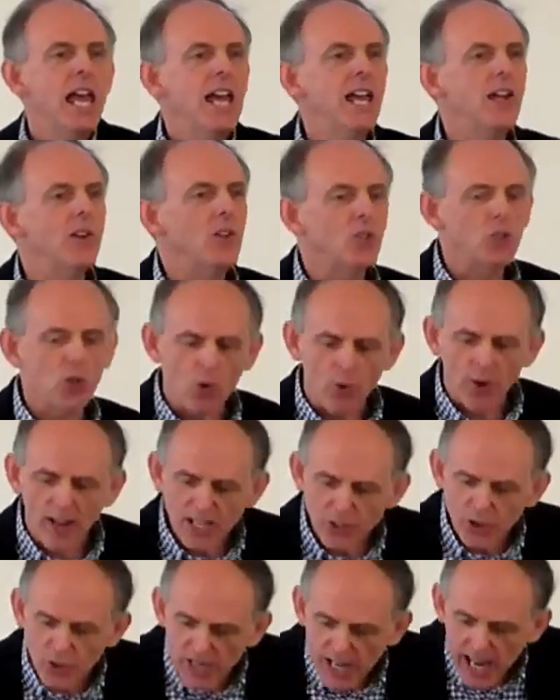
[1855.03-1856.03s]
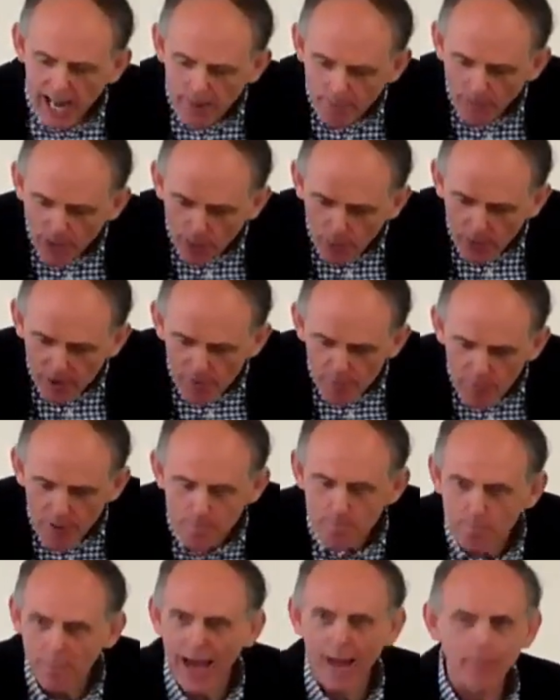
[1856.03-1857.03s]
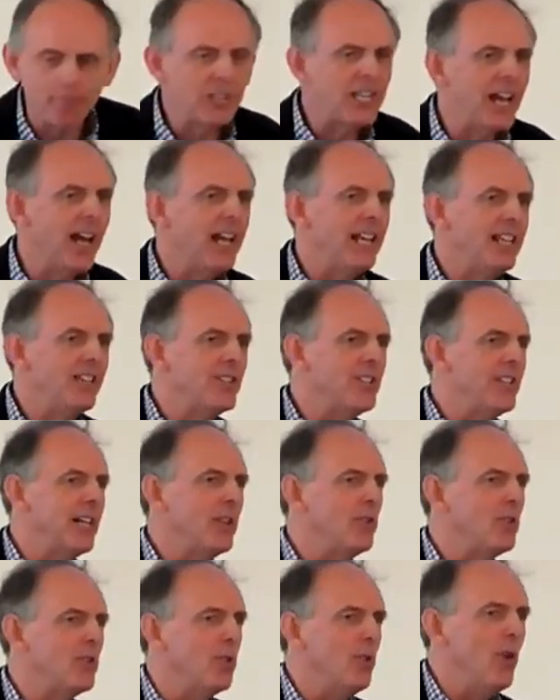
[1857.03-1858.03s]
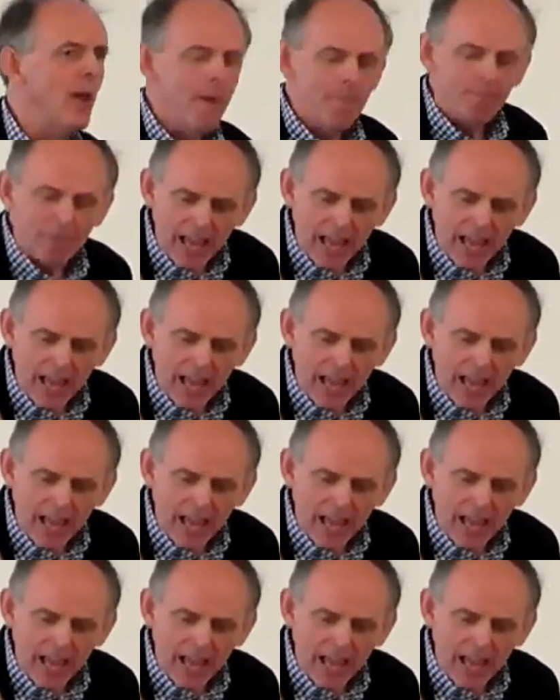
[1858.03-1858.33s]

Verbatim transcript: It is Christ's name that we've been baptized into.